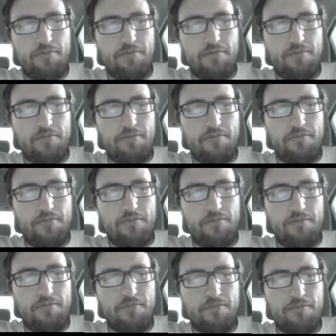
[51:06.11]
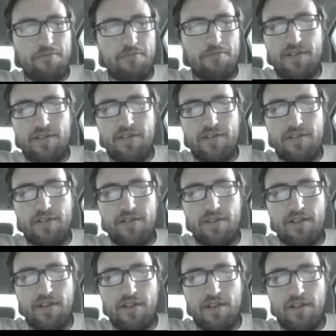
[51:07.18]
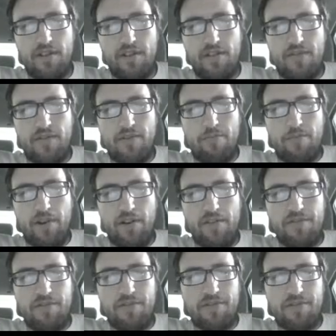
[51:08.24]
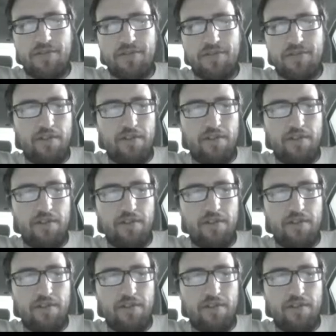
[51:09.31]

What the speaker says: the bounds. Bounds are breached.